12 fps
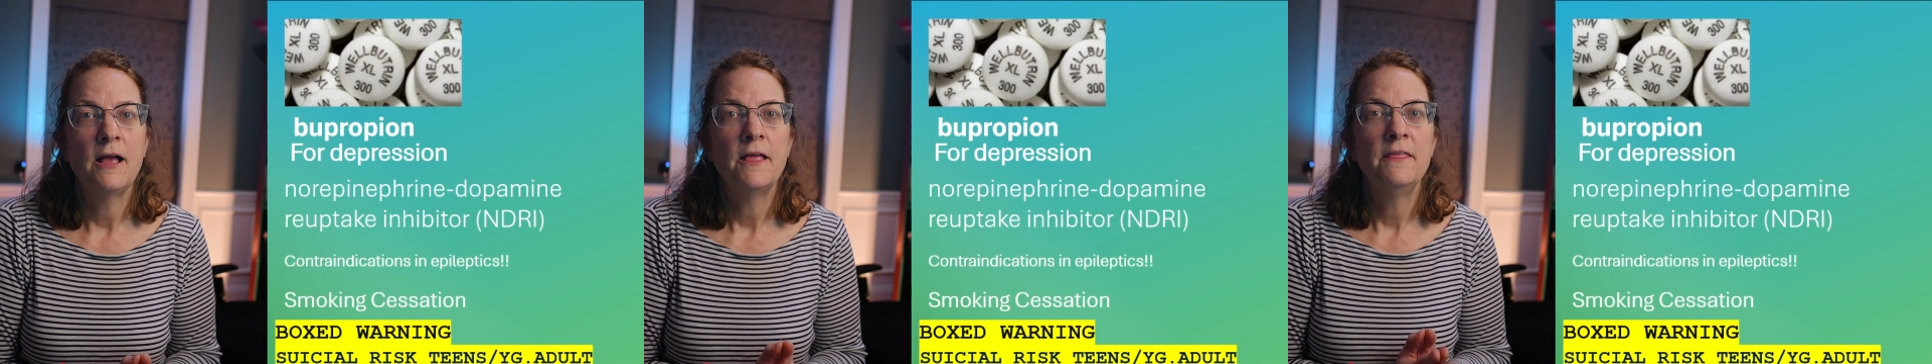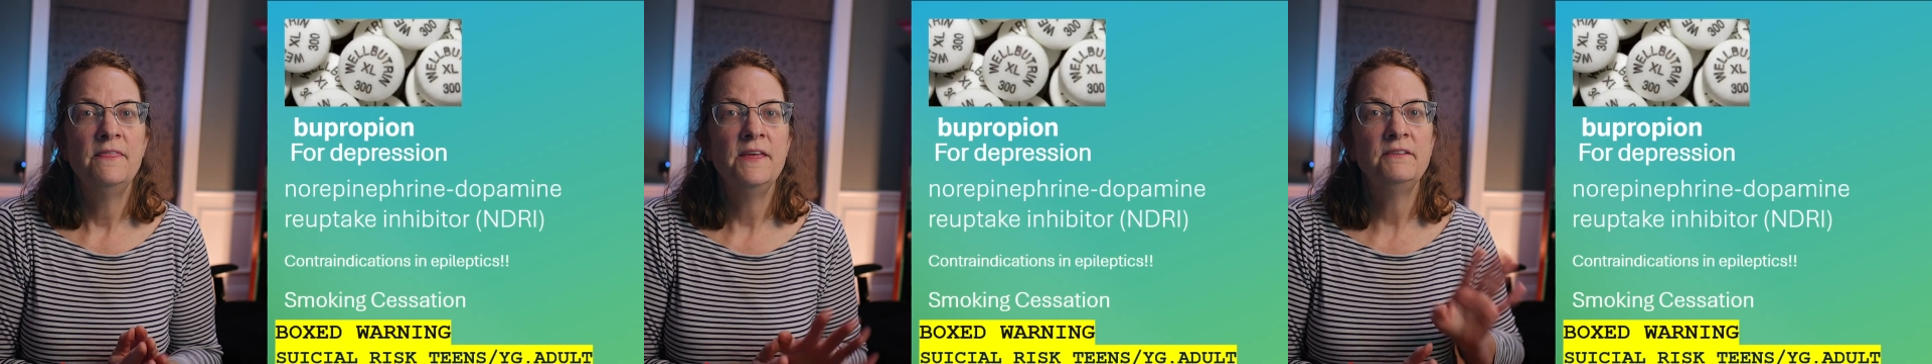
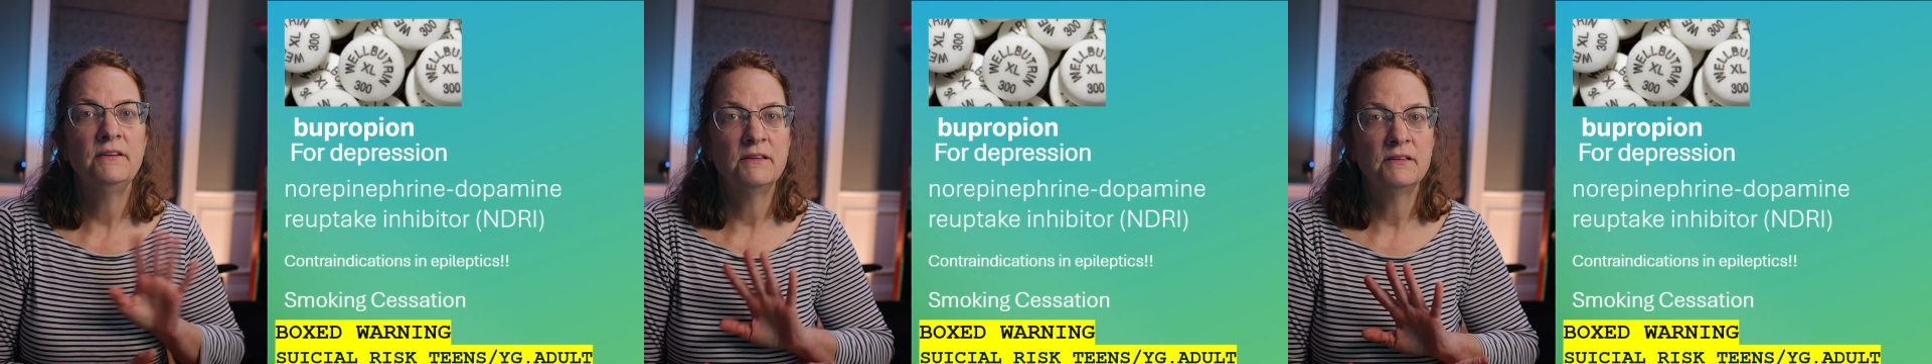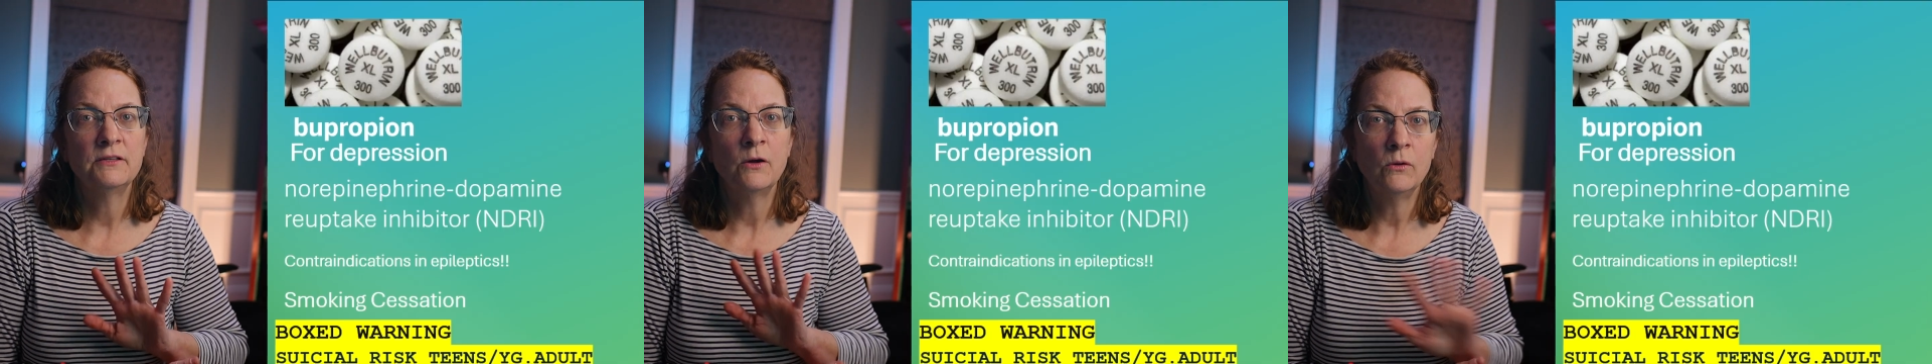this is
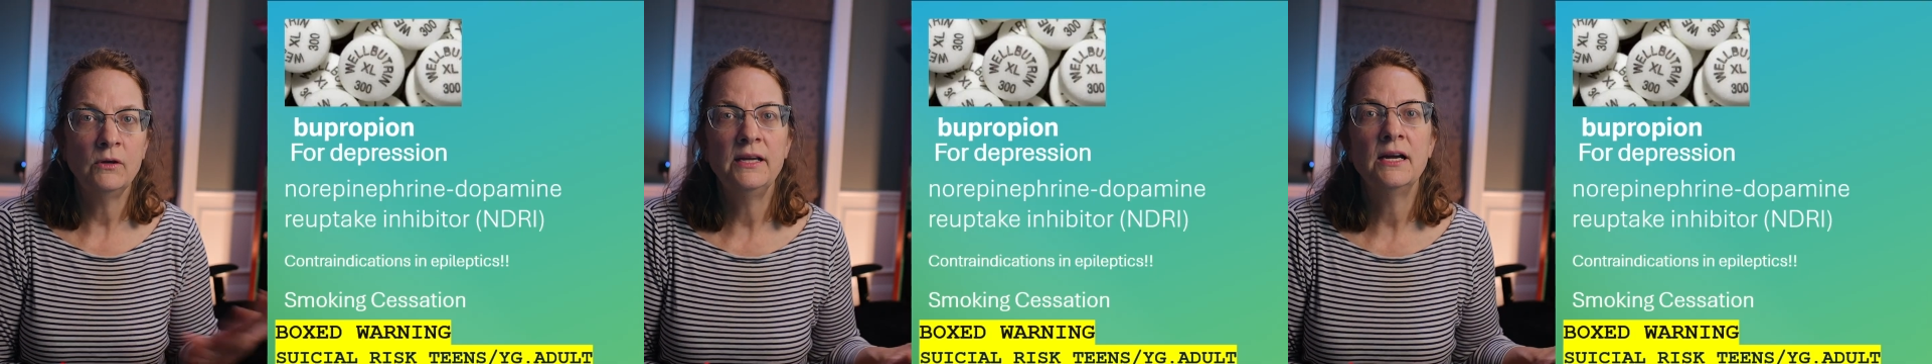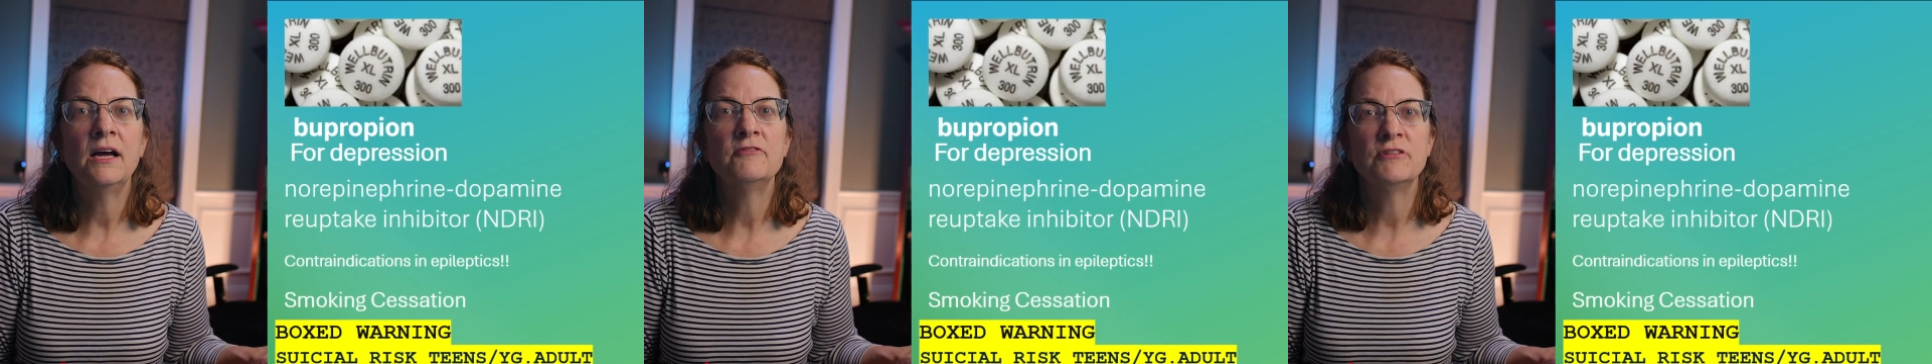totally
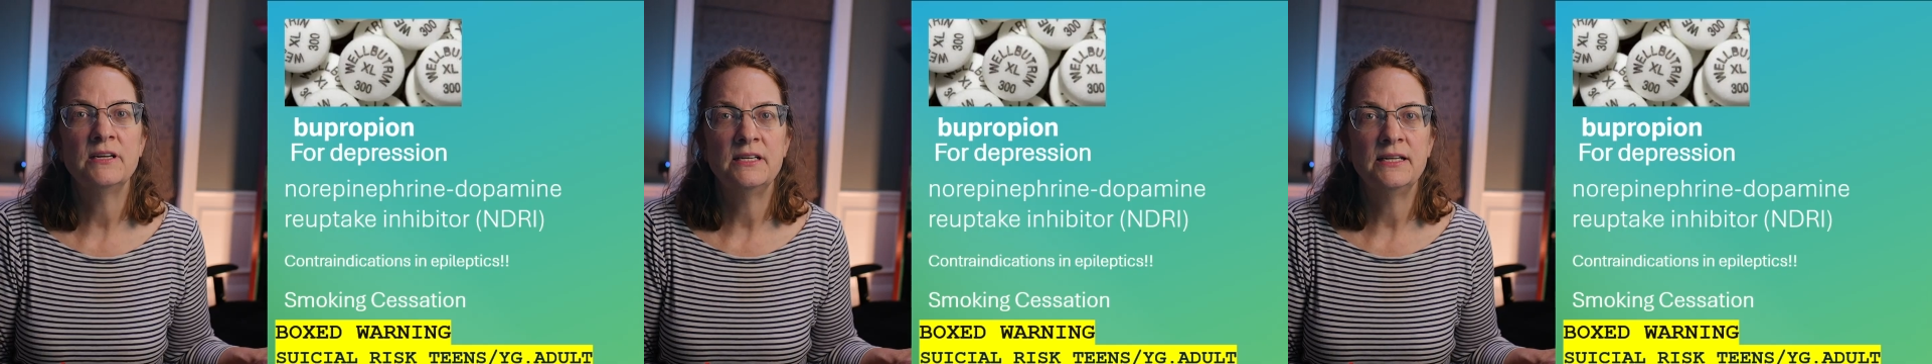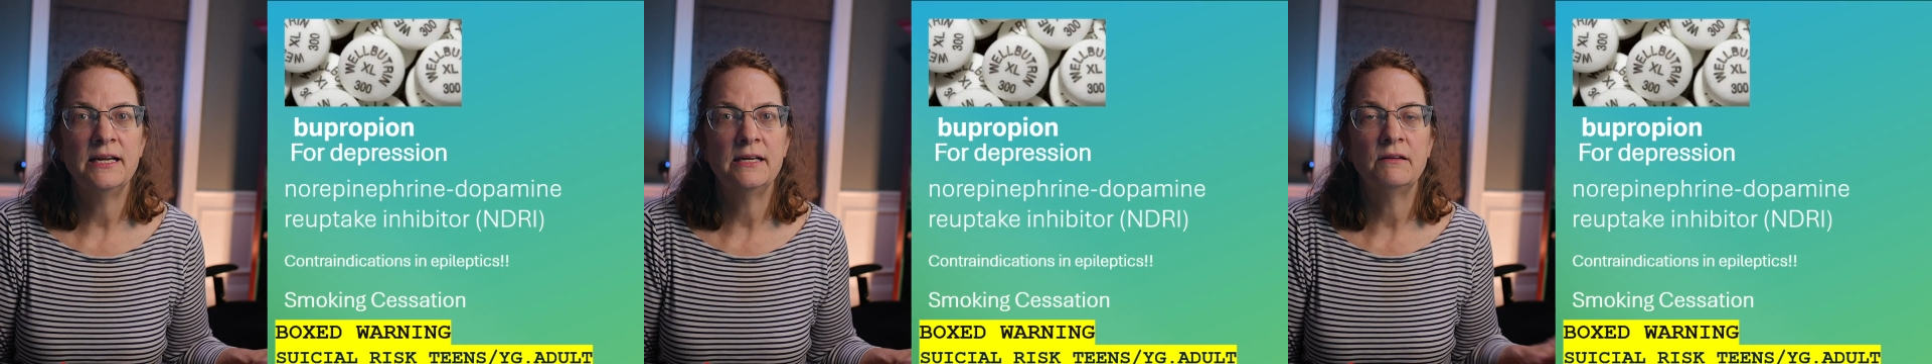contraindicated.